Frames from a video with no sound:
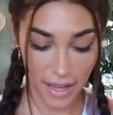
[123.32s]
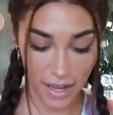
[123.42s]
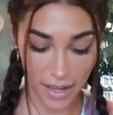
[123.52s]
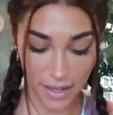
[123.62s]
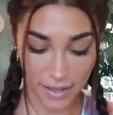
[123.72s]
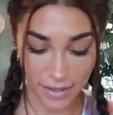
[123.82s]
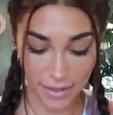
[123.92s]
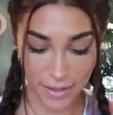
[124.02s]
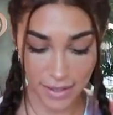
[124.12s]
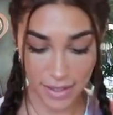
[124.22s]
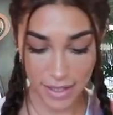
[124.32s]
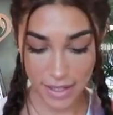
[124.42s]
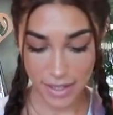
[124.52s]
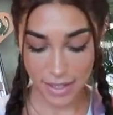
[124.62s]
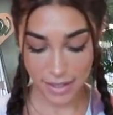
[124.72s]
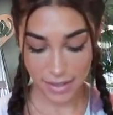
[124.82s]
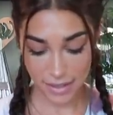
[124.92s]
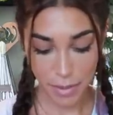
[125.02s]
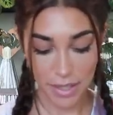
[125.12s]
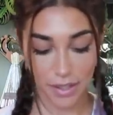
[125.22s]
and it
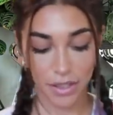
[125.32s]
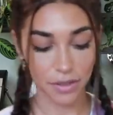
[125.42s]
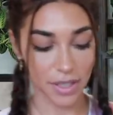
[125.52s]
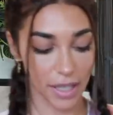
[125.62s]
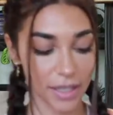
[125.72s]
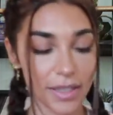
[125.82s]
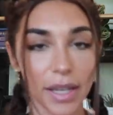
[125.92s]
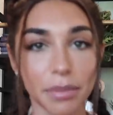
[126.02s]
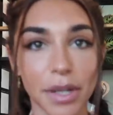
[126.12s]
basically, you just like take